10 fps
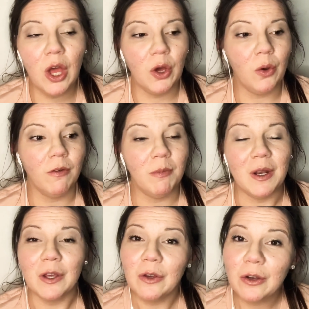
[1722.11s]
who have been
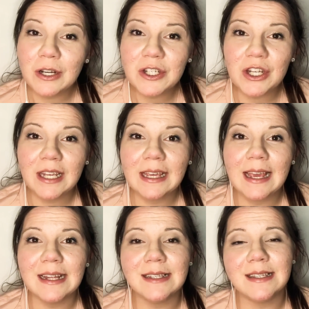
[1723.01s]
encouraging
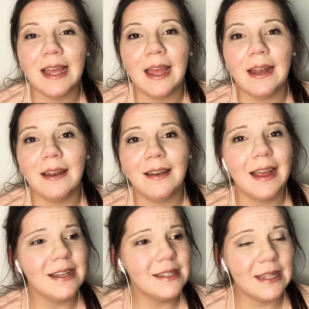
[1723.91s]
and said
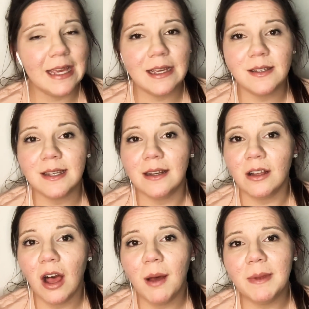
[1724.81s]
nice things in
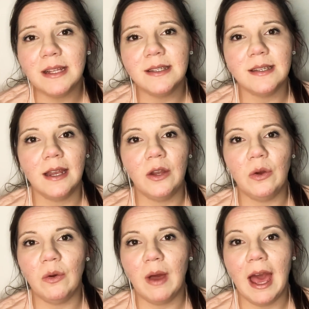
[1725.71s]
comments and
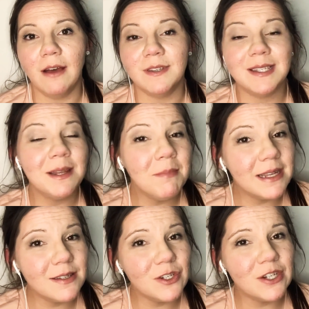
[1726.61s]
who have sent
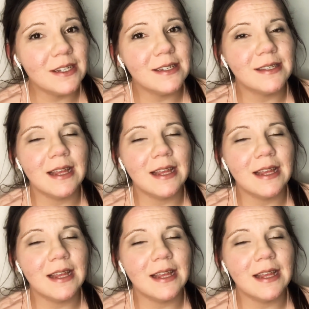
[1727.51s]
messages